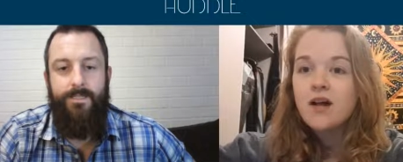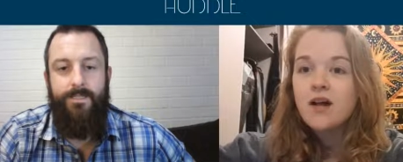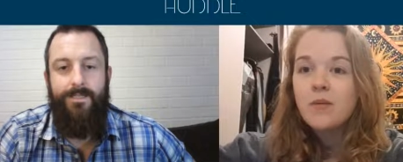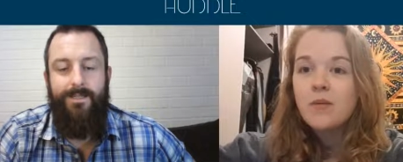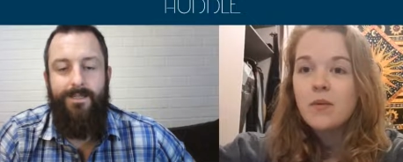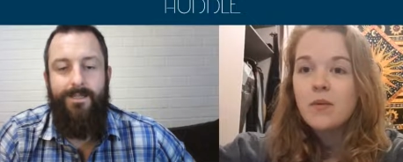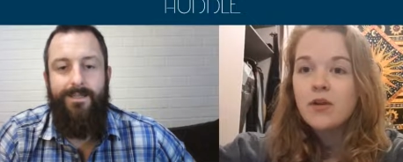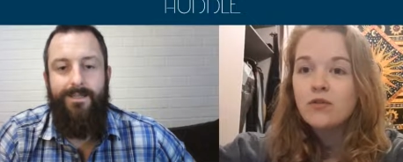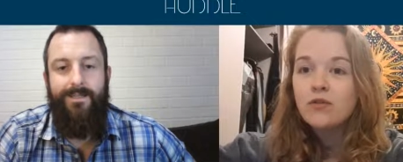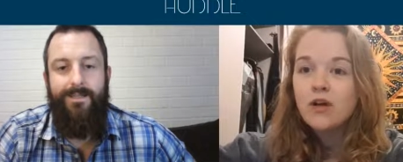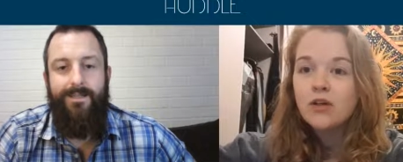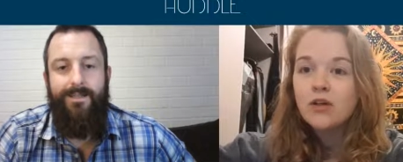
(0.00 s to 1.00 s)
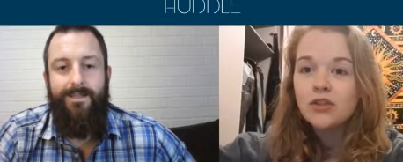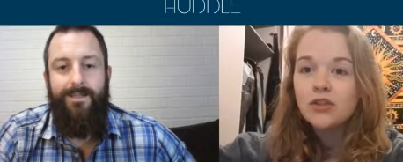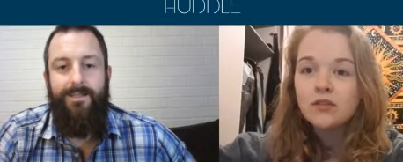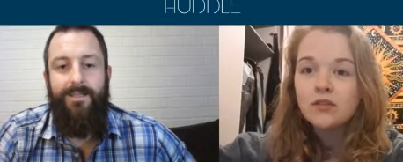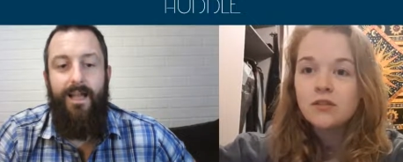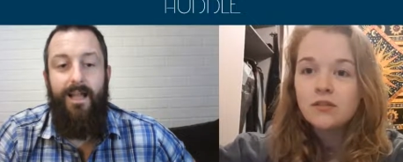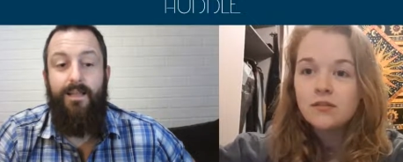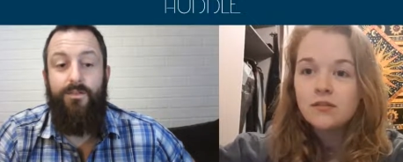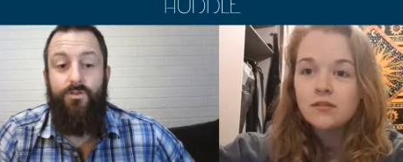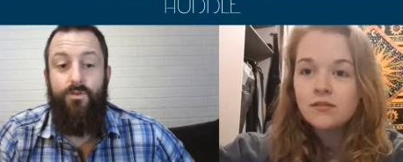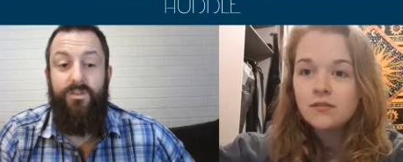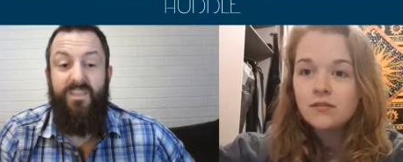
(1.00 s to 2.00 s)
Speaker 1: no rush.
Speaker 2: Yeah, and I
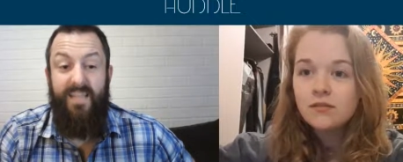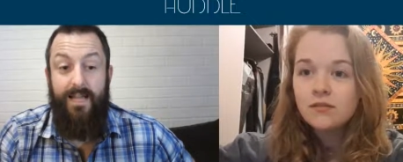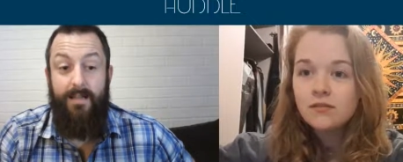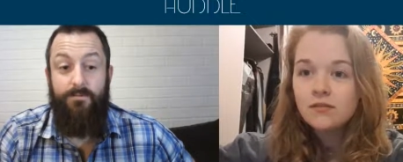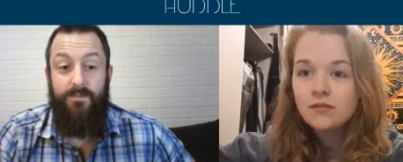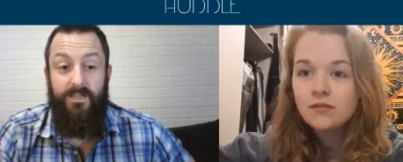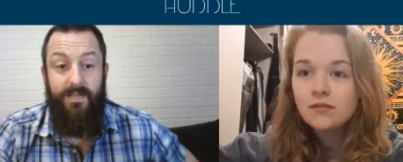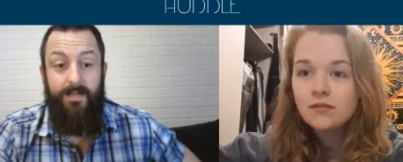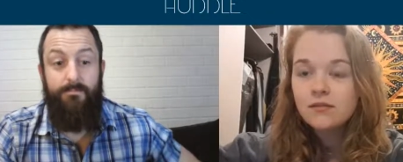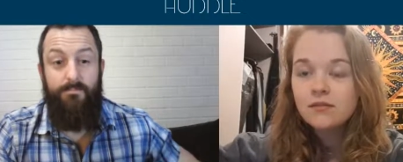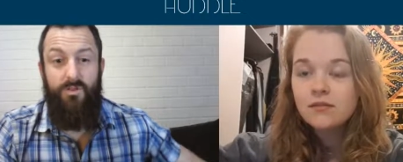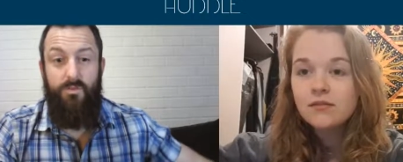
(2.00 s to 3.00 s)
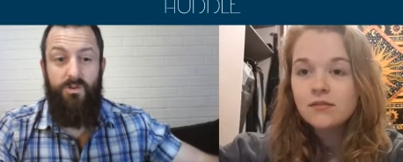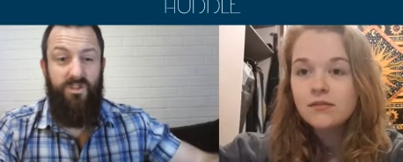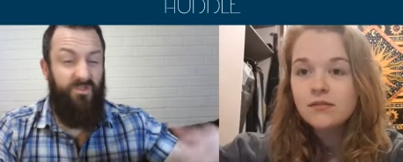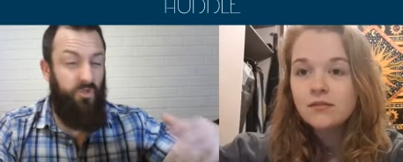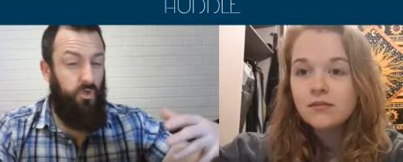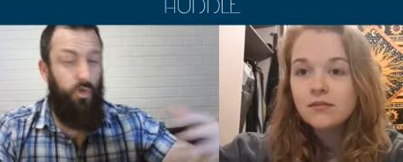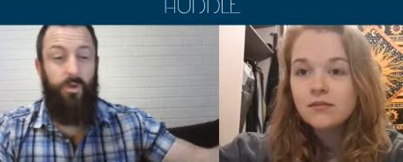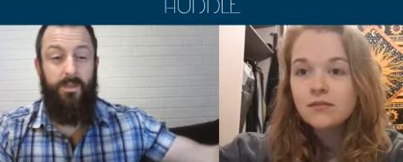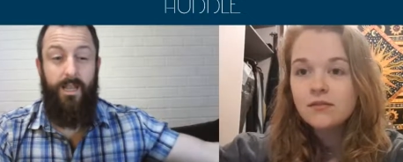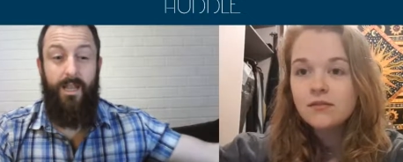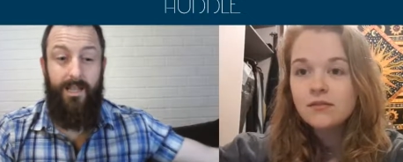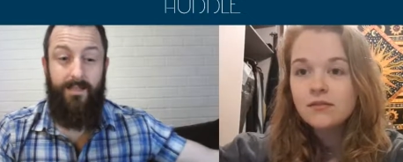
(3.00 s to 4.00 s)
saw in your downtime you were enjoying
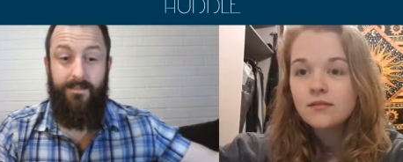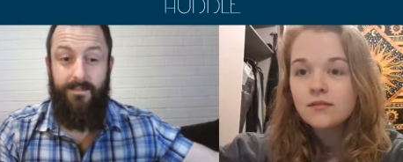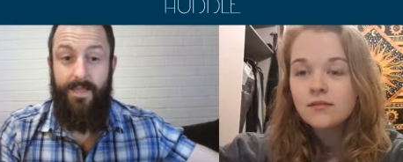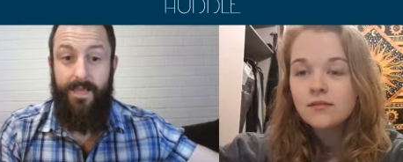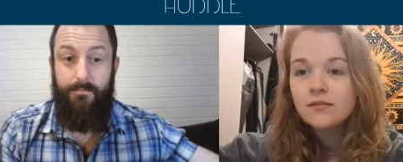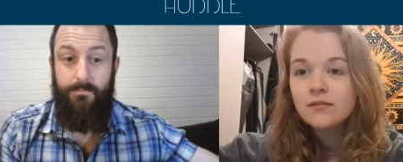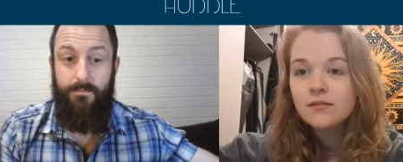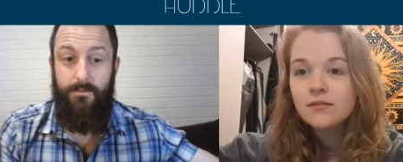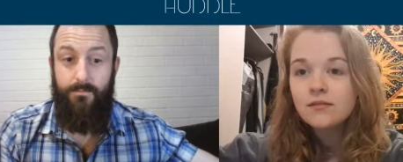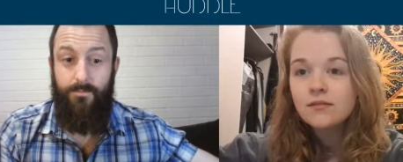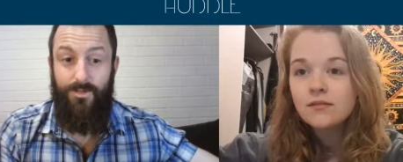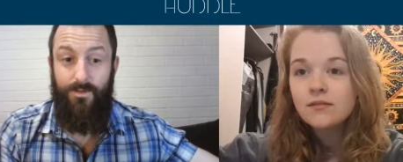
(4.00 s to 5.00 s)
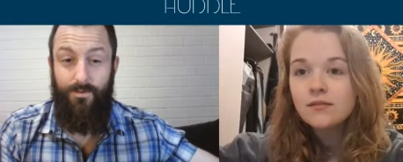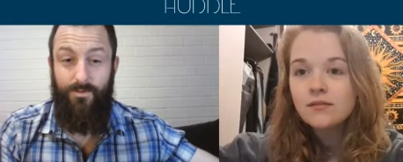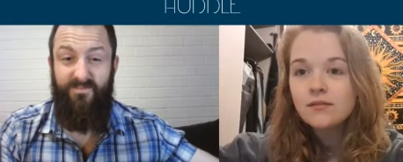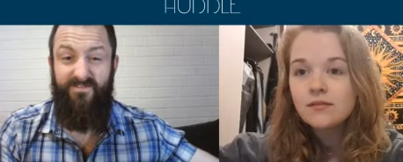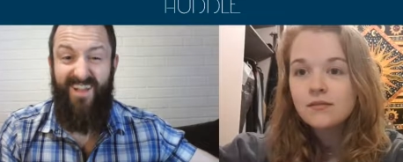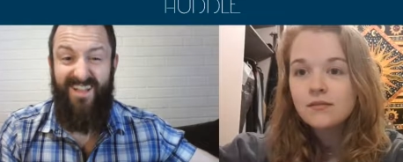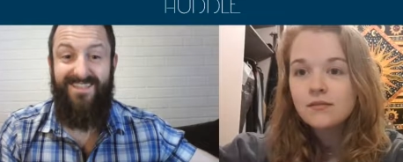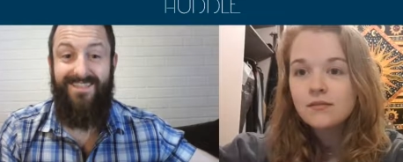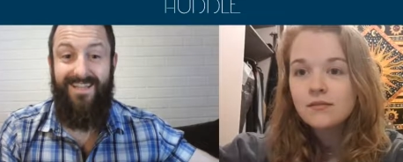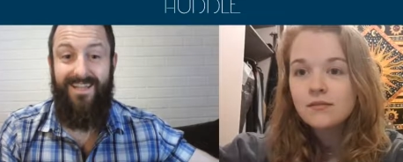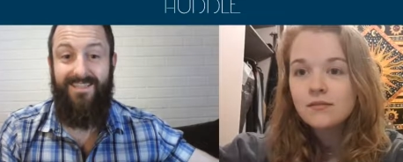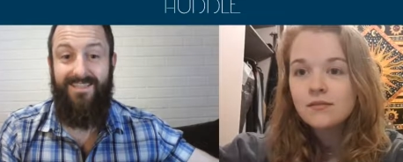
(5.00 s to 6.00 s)
the landscape, which looked
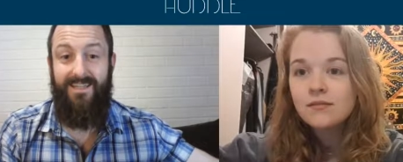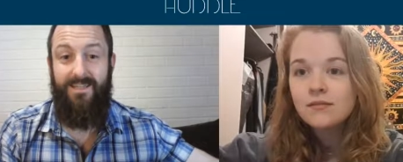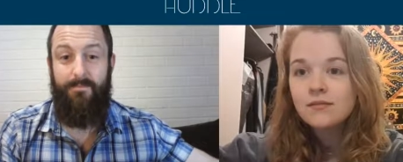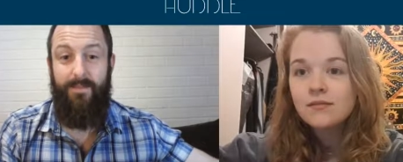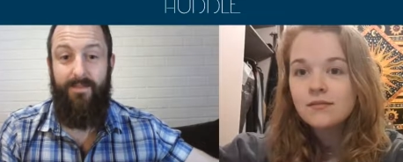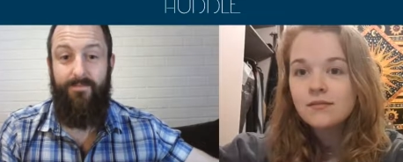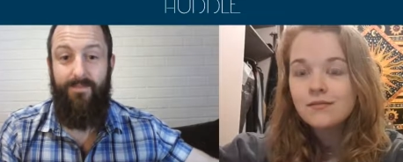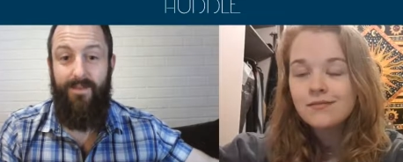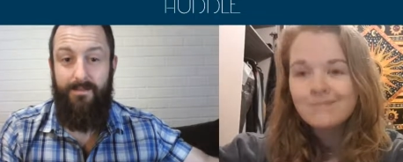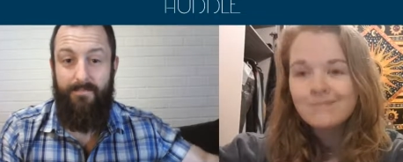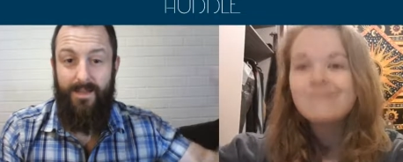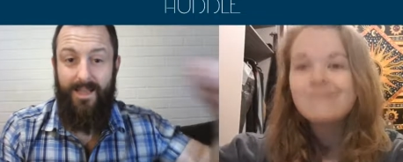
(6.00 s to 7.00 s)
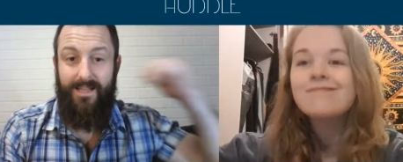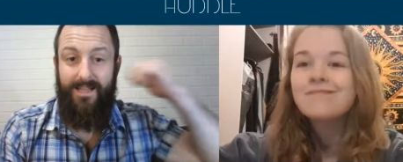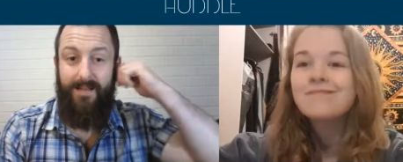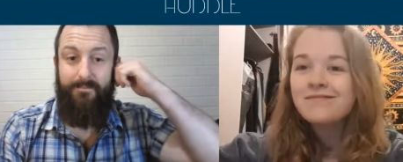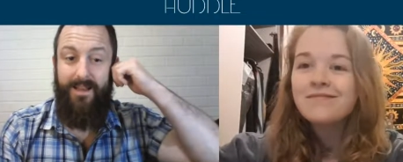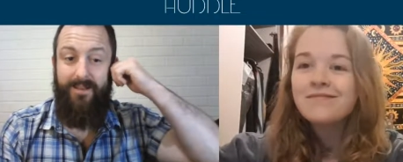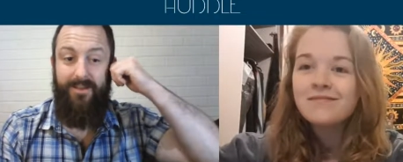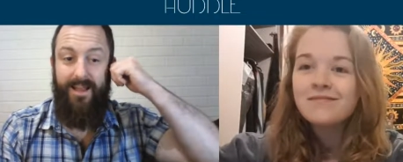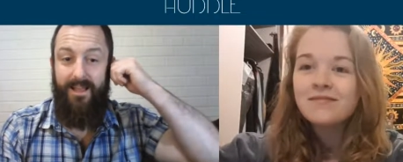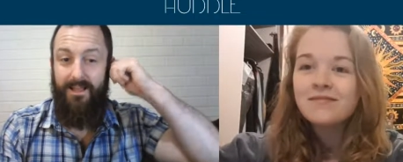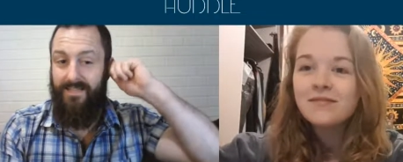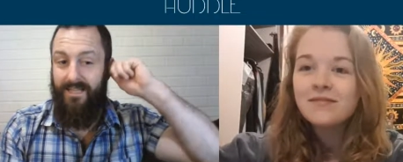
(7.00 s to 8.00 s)
fantastic. A bit of climbing here and
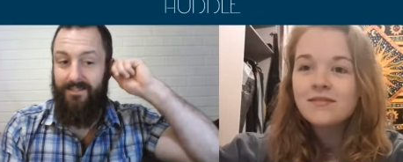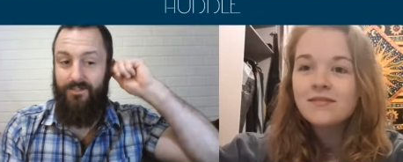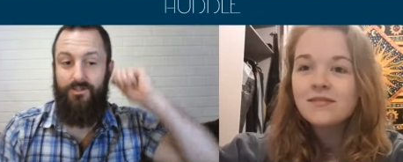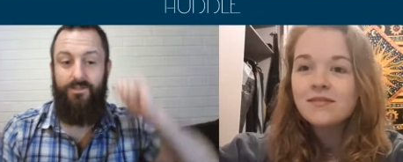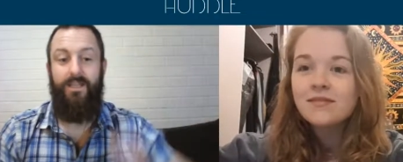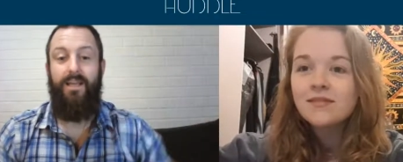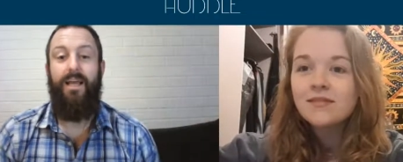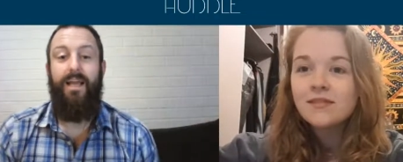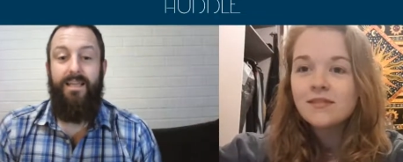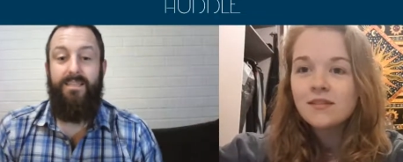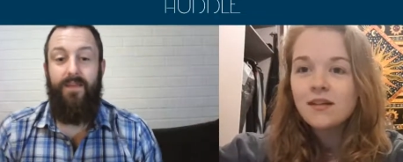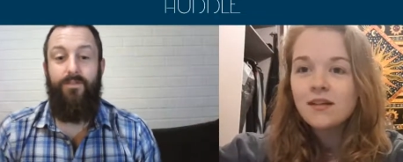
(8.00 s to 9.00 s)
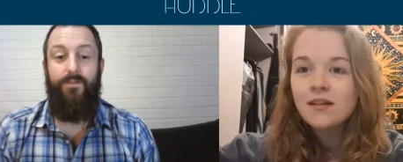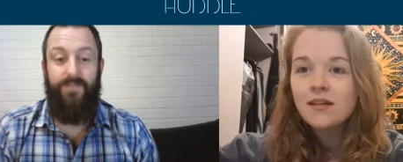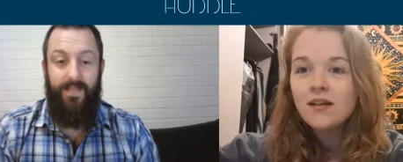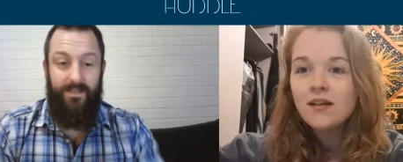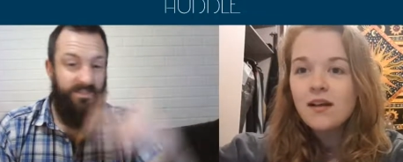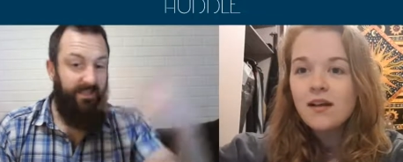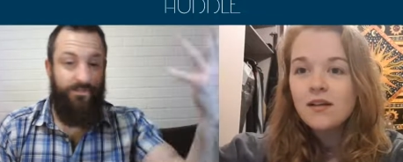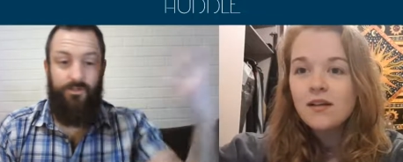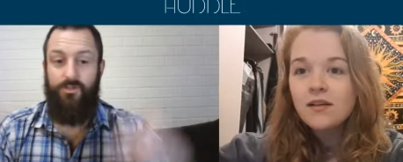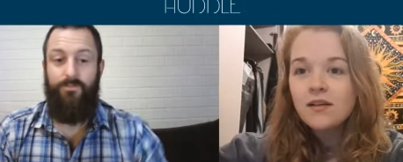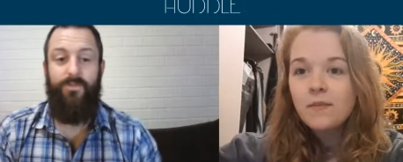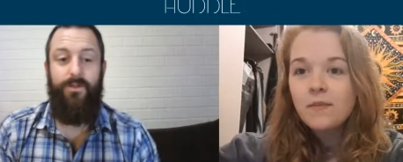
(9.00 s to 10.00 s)
there. Is that just
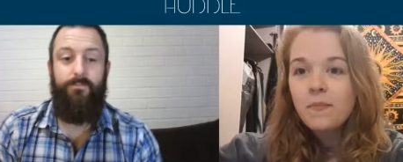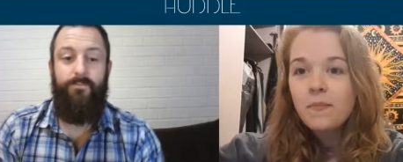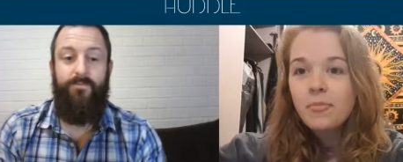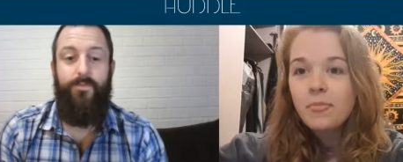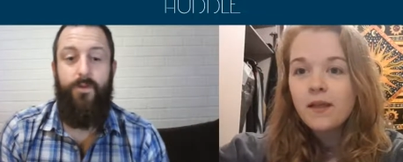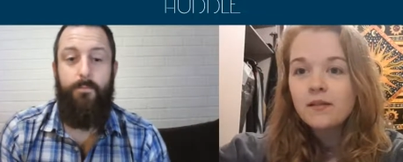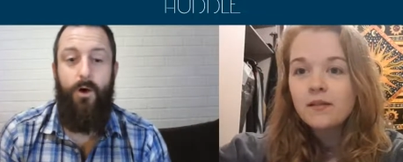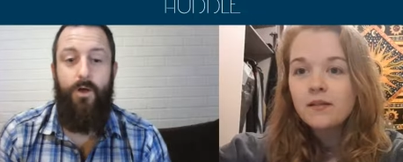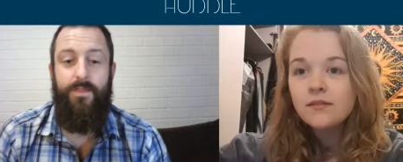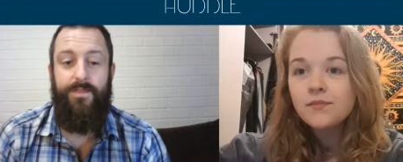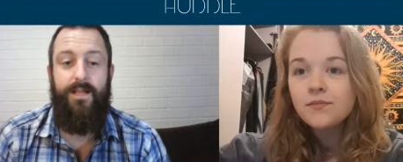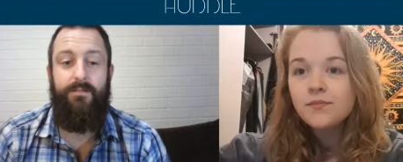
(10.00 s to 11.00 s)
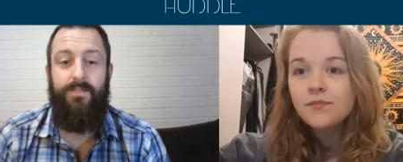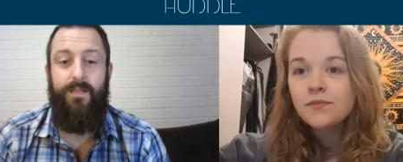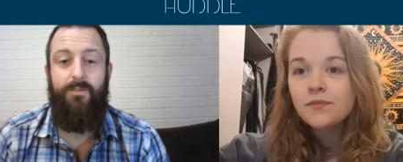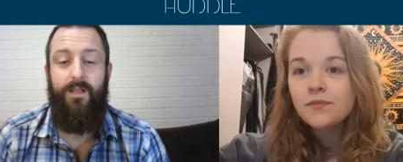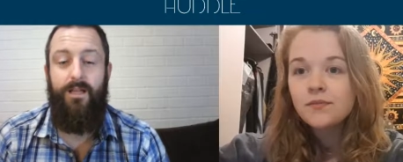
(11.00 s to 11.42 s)
something, part of the downtime you